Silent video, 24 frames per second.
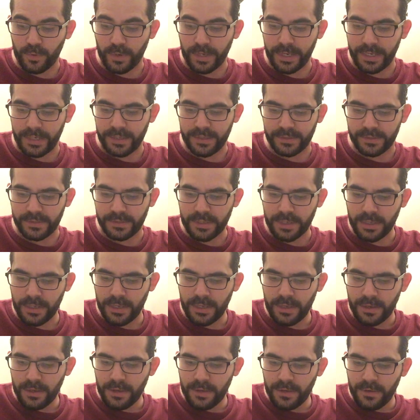ways
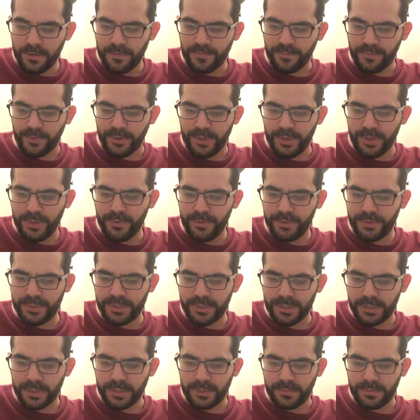for you
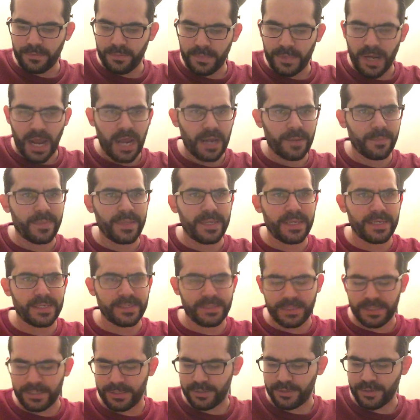to not be
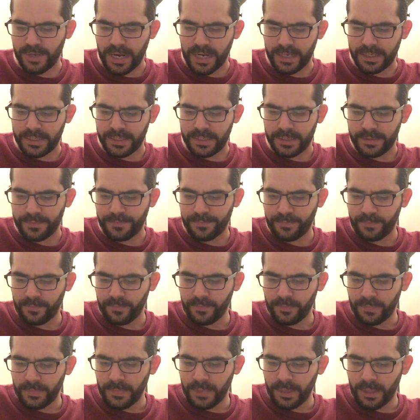as distracted.
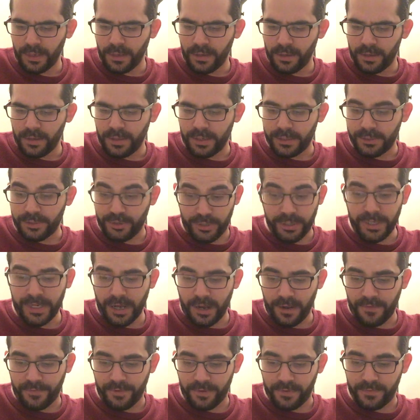Turning
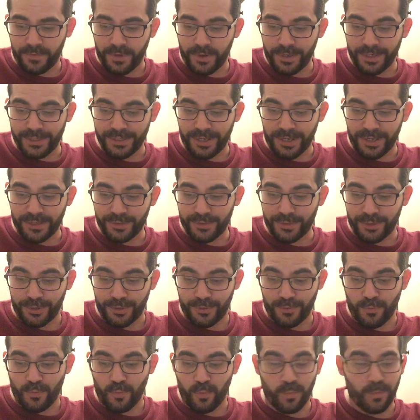off your phone is also a
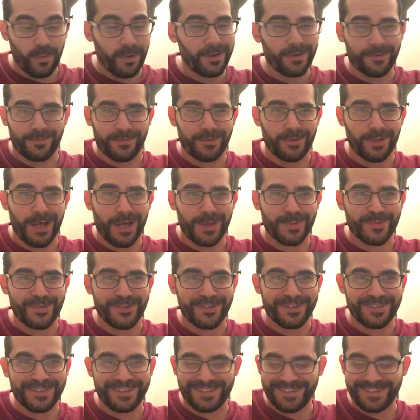wonderful option.